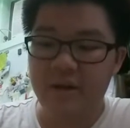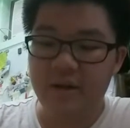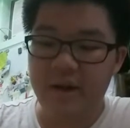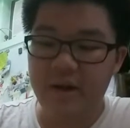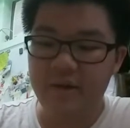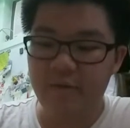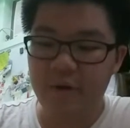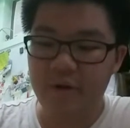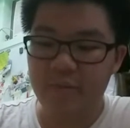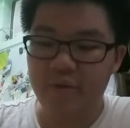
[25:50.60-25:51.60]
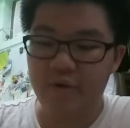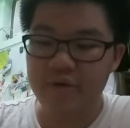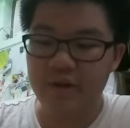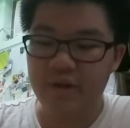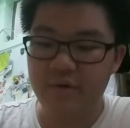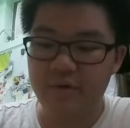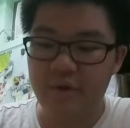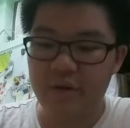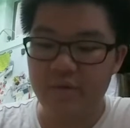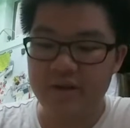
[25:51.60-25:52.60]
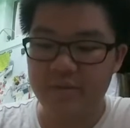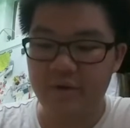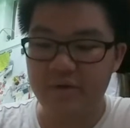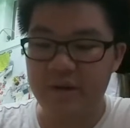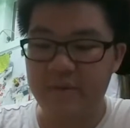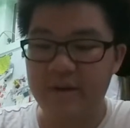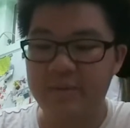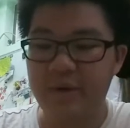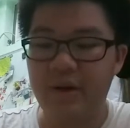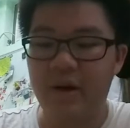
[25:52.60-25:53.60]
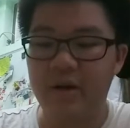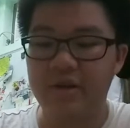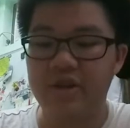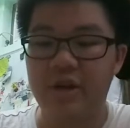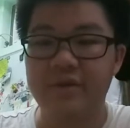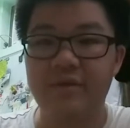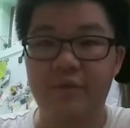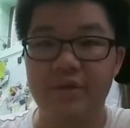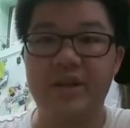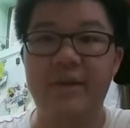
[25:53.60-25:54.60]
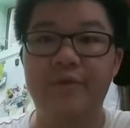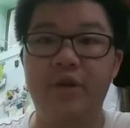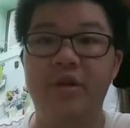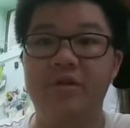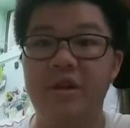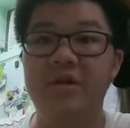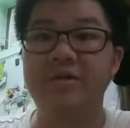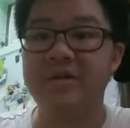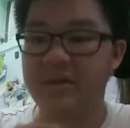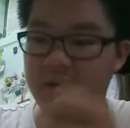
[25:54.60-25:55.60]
where where the resin prototype has been on the shelf for 10 freaking years,